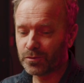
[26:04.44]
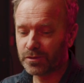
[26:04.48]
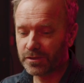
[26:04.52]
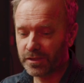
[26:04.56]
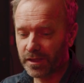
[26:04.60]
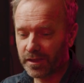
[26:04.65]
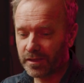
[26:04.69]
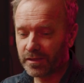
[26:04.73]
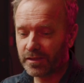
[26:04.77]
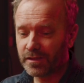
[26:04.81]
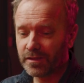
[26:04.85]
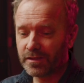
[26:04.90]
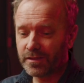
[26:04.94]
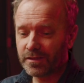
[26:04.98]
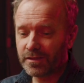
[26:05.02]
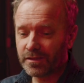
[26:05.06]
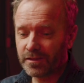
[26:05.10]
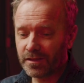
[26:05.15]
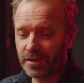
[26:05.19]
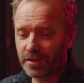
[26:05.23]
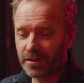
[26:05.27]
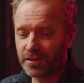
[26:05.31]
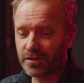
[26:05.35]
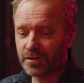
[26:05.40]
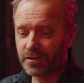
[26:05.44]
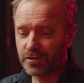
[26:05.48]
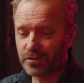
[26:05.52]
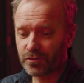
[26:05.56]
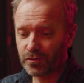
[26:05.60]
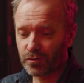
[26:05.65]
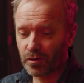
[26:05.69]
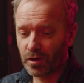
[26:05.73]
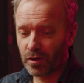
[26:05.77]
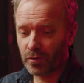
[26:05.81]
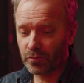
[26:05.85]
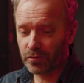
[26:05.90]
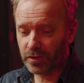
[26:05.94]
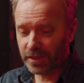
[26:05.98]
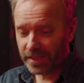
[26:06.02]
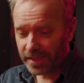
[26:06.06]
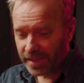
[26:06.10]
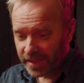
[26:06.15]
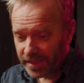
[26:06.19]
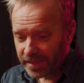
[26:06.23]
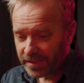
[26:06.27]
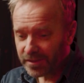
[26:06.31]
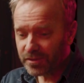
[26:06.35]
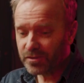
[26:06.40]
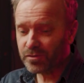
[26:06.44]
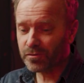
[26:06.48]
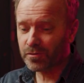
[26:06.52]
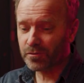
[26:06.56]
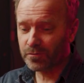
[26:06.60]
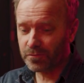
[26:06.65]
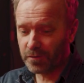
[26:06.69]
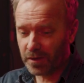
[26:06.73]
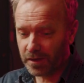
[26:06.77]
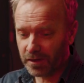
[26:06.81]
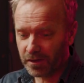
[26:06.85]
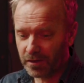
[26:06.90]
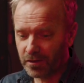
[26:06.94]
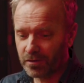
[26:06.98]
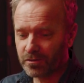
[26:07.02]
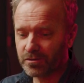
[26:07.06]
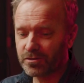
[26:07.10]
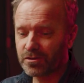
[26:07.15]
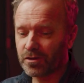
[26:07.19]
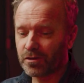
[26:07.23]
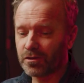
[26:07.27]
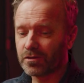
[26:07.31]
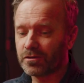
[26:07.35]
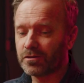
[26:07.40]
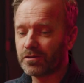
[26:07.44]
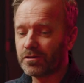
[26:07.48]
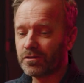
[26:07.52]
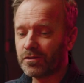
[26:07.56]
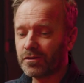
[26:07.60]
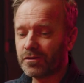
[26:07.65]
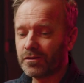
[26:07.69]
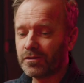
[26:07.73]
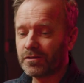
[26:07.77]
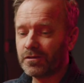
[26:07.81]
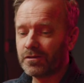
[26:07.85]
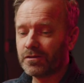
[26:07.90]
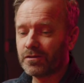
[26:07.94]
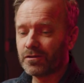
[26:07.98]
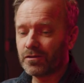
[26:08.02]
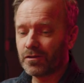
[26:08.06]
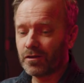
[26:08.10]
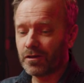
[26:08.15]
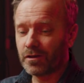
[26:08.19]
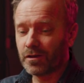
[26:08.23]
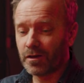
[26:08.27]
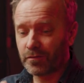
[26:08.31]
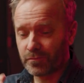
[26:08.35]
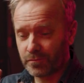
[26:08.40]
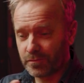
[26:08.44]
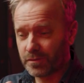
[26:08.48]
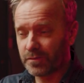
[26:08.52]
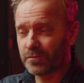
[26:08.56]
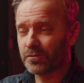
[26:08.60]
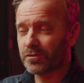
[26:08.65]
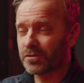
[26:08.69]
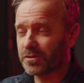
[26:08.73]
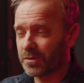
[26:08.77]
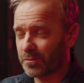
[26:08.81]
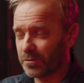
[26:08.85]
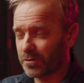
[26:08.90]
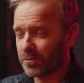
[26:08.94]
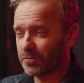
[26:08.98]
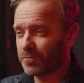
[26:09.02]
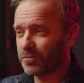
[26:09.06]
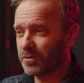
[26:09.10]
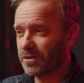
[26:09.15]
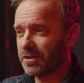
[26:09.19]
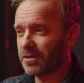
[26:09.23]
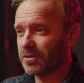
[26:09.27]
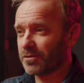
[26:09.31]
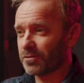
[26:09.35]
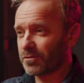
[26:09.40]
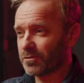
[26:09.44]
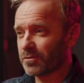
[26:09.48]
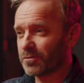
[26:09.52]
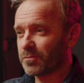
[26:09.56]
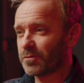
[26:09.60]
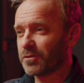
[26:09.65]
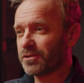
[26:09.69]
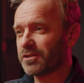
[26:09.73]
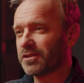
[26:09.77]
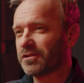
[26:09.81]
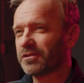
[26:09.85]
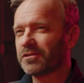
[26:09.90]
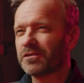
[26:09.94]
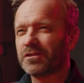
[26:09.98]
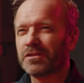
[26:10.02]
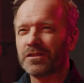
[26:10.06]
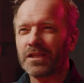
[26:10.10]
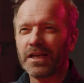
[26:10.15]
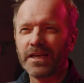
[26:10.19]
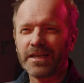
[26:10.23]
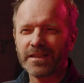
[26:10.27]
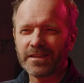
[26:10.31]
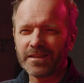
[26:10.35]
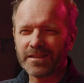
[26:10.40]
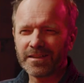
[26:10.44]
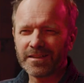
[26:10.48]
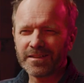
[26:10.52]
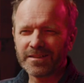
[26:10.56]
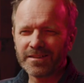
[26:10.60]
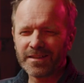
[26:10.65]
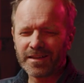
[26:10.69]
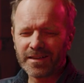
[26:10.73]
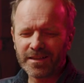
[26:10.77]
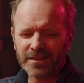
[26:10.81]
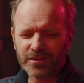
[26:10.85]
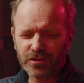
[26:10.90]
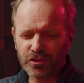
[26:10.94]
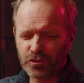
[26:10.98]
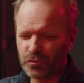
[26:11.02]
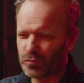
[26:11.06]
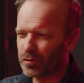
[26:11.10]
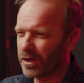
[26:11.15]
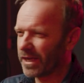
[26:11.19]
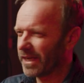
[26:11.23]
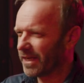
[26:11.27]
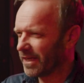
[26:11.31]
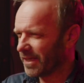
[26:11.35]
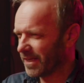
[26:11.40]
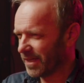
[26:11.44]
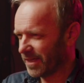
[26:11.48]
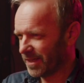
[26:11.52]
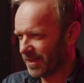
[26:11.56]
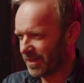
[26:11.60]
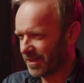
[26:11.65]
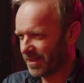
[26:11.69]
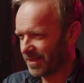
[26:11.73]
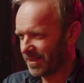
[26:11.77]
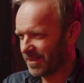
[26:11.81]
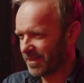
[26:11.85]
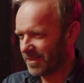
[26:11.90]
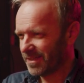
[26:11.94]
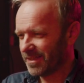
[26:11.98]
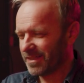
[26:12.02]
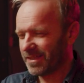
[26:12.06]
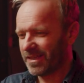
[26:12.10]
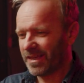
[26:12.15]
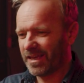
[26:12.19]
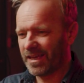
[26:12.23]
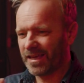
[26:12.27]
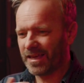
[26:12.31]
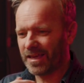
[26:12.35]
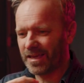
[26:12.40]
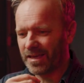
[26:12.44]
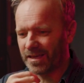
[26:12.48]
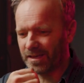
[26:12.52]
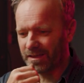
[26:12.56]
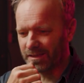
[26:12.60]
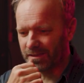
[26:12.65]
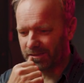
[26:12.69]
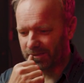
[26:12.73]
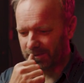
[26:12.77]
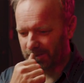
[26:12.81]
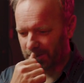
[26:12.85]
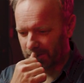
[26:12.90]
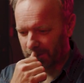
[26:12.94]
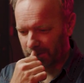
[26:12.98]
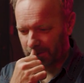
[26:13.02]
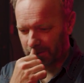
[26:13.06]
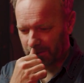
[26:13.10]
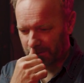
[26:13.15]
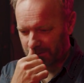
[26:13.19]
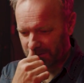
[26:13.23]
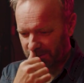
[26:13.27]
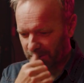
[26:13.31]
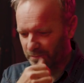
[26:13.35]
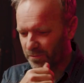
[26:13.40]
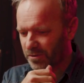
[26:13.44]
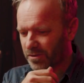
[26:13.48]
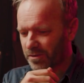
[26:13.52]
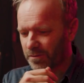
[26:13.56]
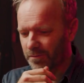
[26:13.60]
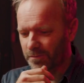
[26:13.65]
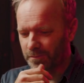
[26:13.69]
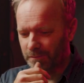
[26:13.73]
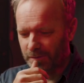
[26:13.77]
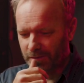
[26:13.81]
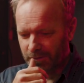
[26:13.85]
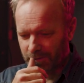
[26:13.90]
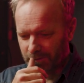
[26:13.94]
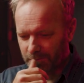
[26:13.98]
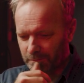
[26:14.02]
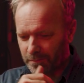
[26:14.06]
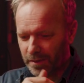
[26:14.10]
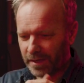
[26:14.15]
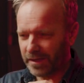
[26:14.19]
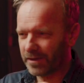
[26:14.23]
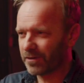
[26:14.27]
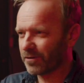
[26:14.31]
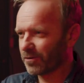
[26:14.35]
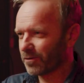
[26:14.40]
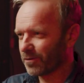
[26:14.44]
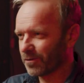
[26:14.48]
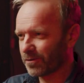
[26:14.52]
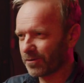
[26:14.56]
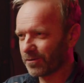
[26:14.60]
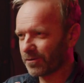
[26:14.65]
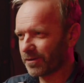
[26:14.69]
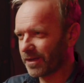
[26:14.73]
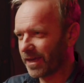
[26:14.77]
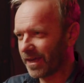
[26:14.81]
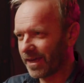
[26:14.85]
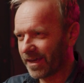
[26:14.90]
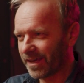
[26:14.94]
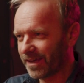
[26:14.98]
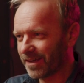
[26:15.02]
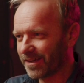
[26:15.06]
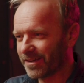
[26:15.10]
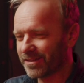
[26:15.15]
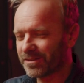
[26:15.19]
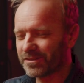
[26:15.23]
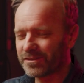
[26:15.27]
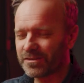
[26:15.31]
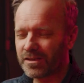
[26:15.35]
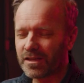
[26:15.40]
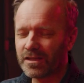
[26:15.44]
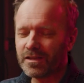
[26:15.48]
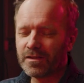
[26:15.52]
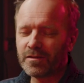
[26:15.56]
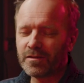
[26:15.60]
is that the inks or the final art started, of even some of the figures, particularly like Drake and some of the biker gang, and